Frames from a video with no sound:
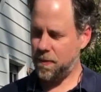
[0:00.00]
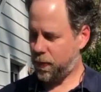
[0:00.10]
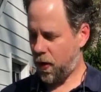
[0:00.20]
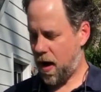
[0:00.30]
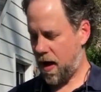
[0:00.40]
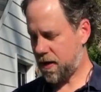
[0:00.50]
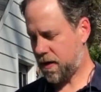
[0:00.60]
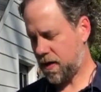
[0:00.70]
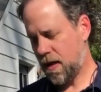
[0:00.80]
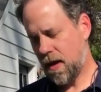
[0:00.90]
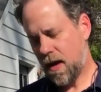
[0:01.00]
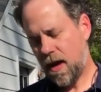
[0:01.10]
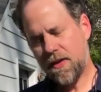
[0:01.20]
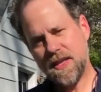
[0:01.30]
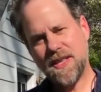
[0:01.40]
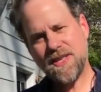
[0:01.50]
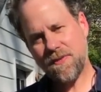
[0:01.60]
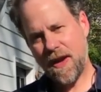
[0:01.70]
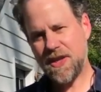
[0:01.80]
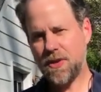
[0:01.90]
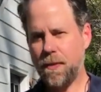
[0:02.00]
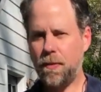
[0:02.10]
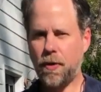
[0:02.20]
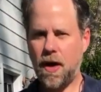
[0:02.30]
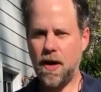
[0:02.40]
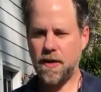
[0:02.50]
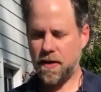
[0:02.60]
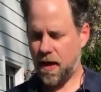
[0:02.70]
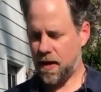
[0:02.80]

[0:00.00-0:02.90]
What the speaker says: broth. This is a vegetable broth.